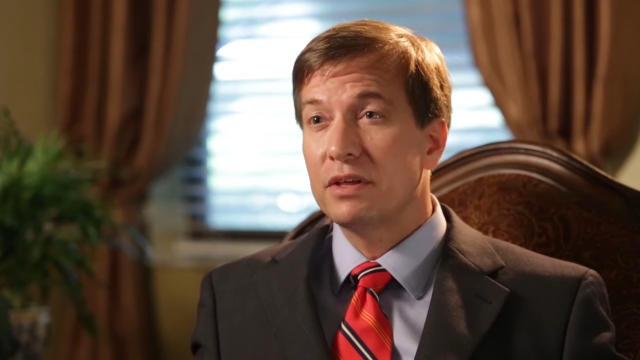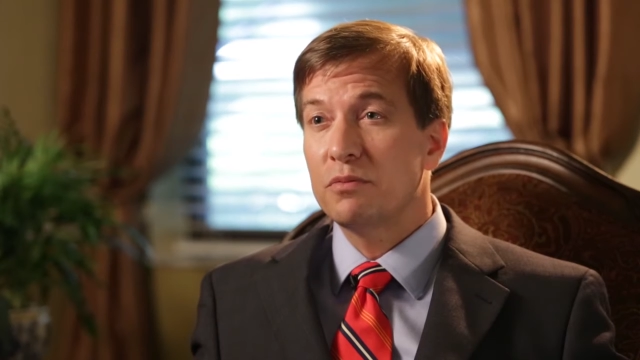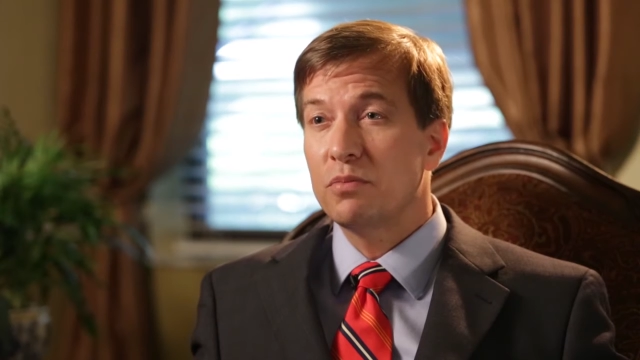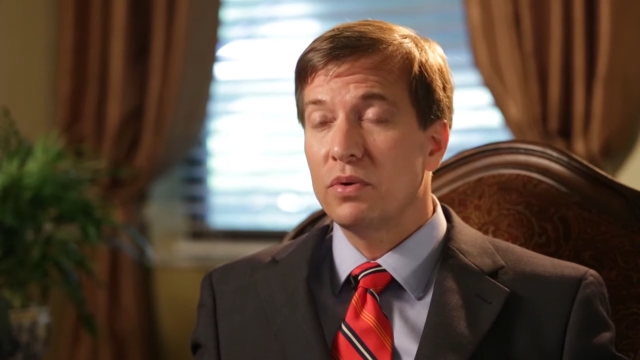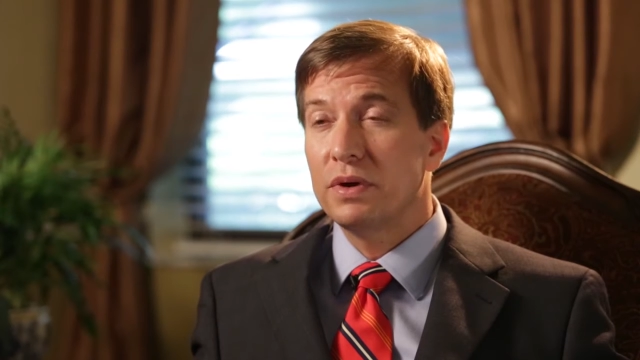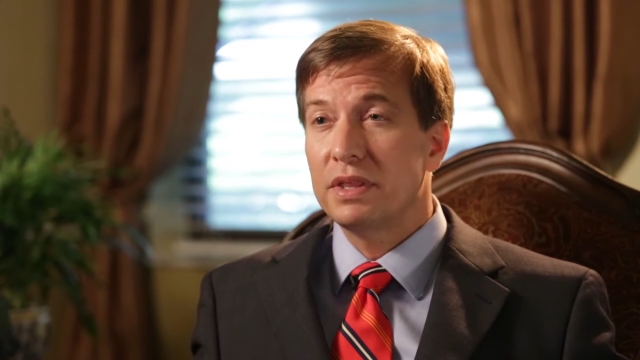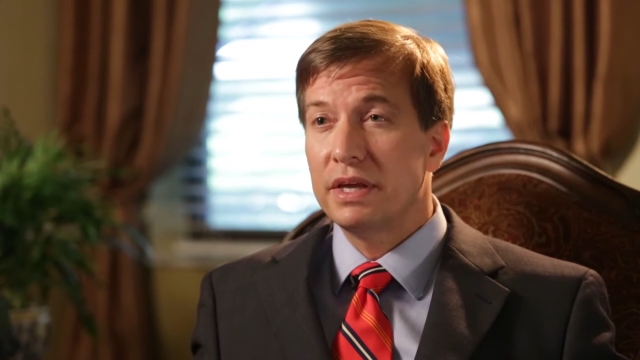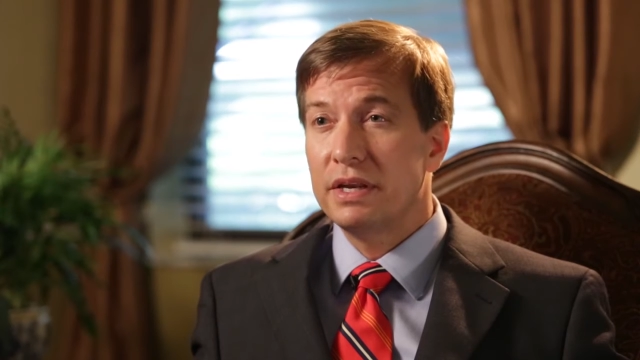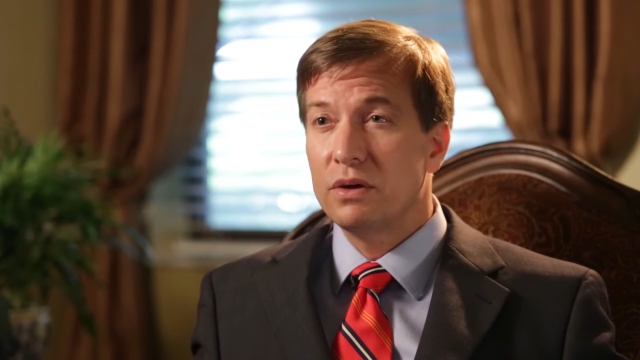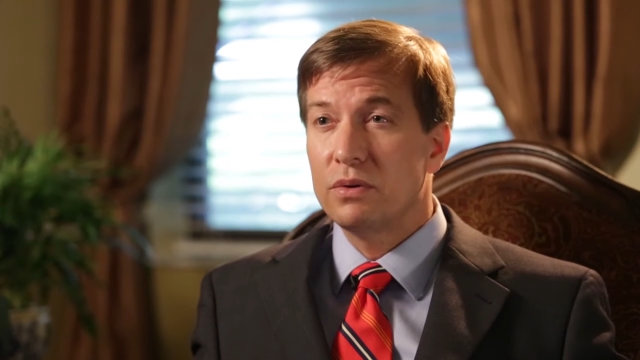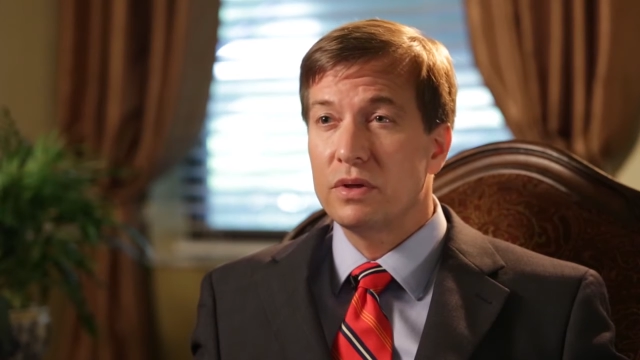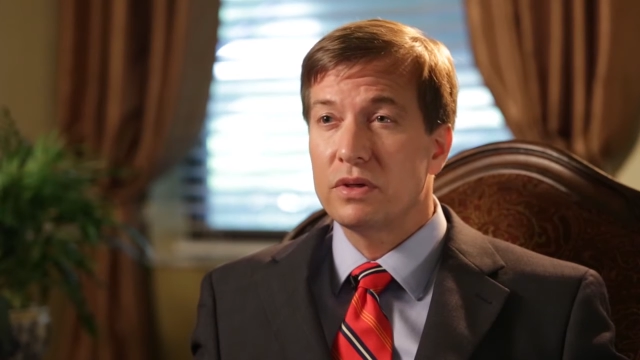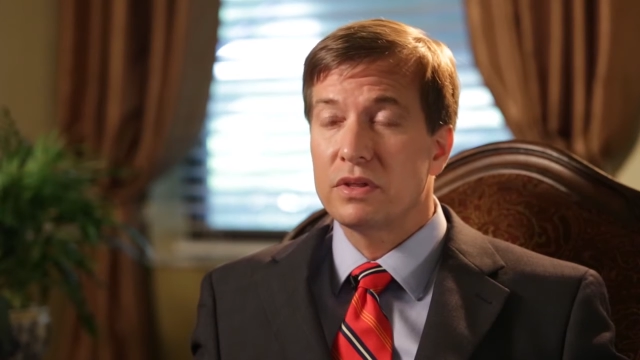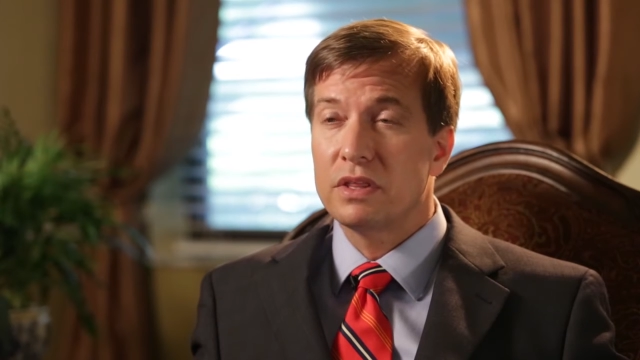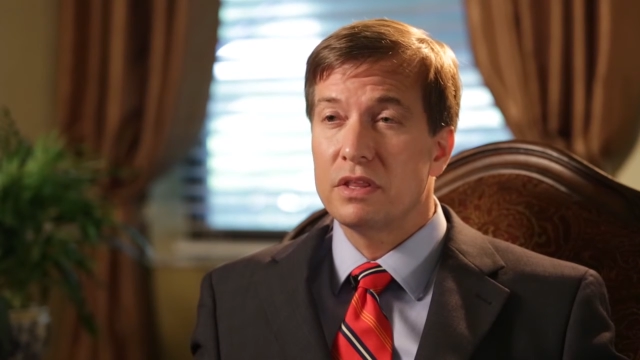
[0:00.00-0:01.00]
this point they
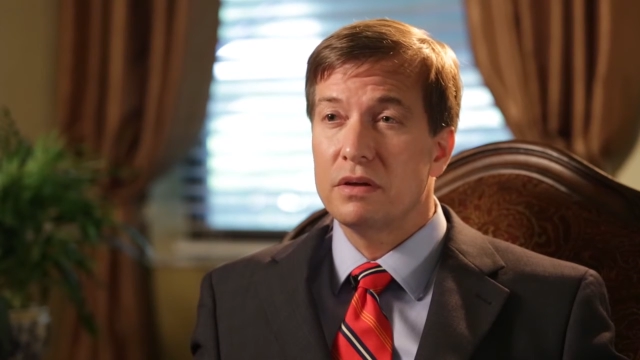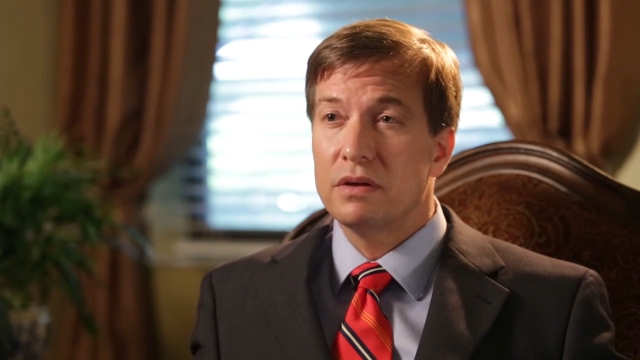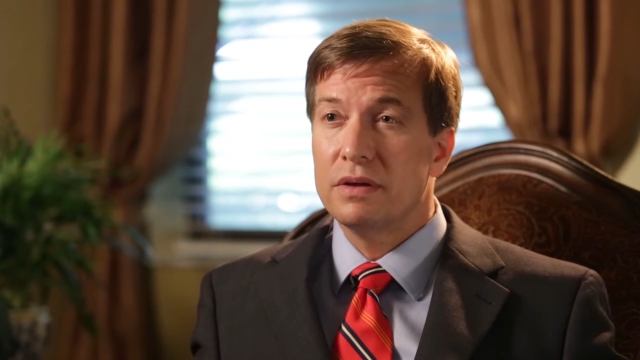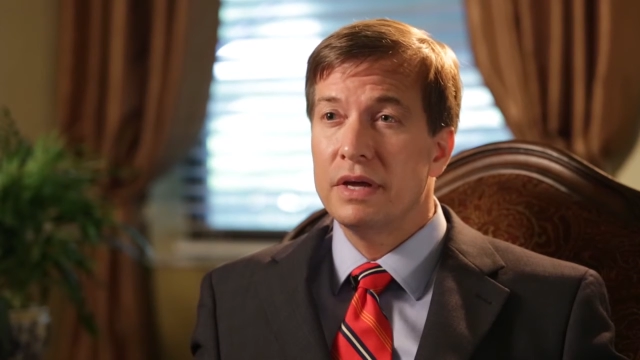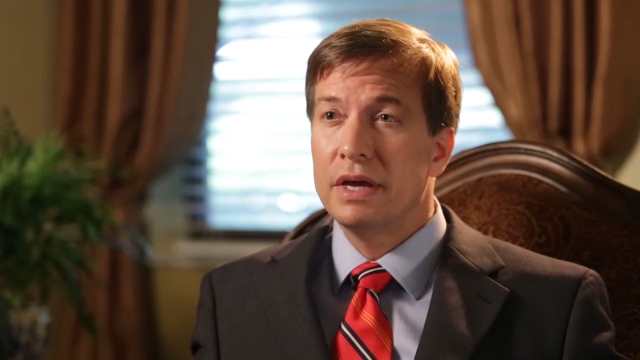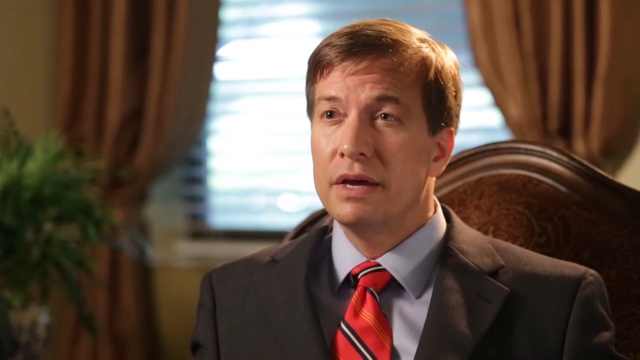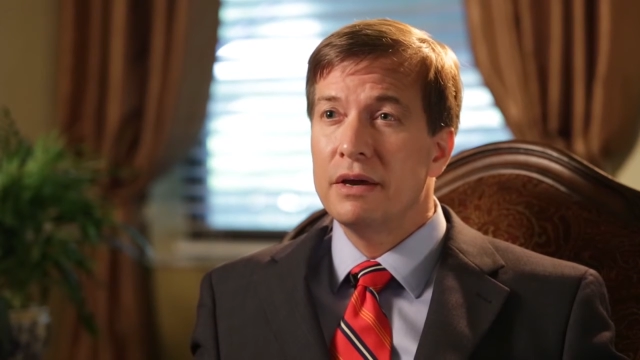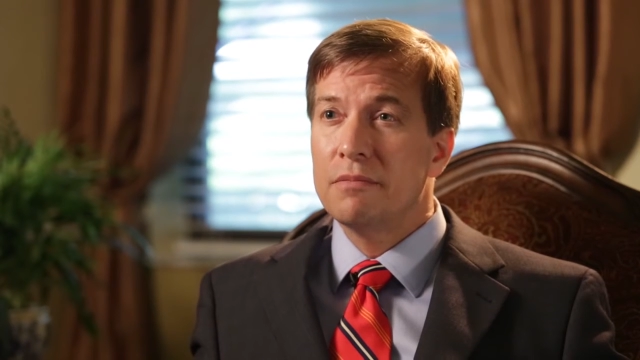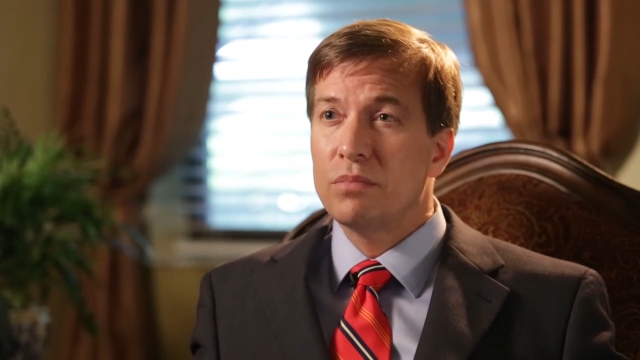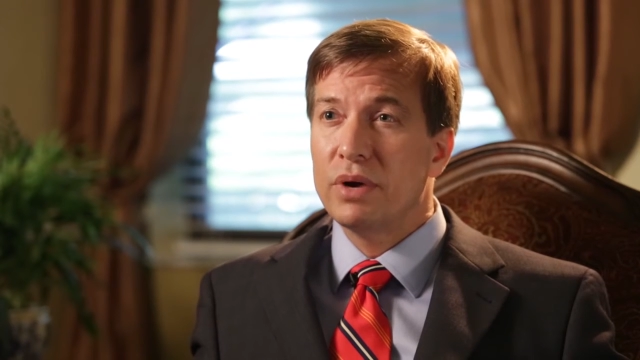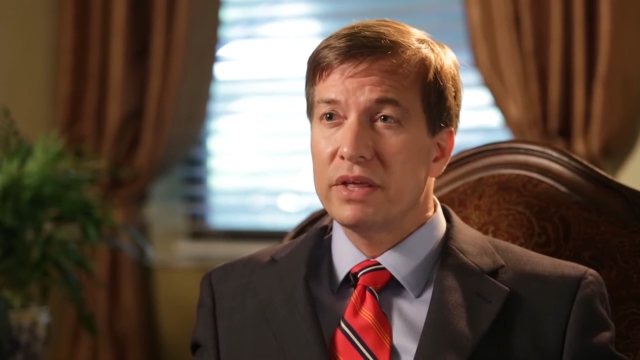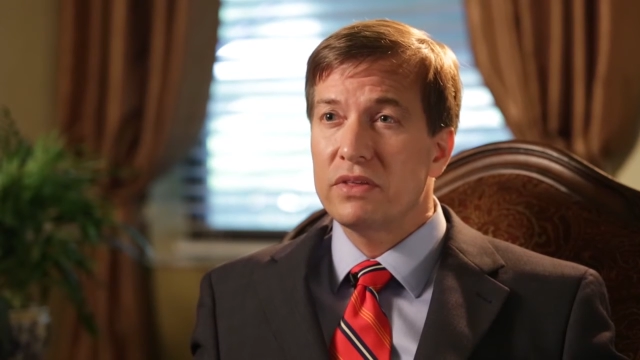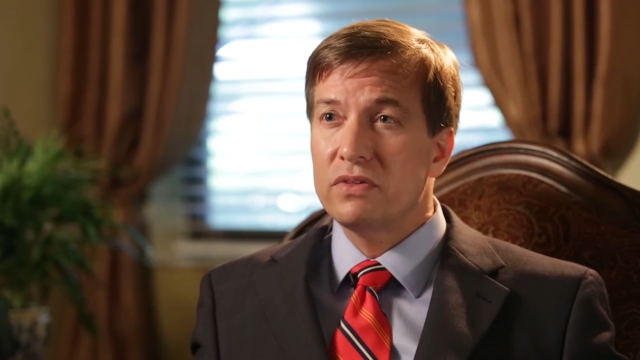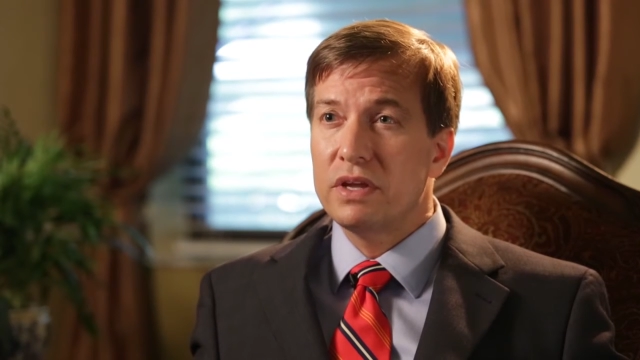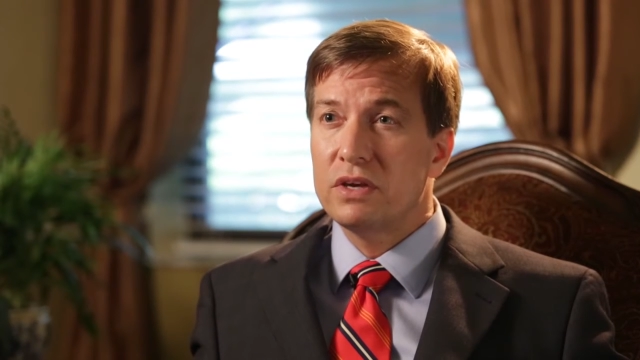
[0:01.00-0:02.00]
notice that the breast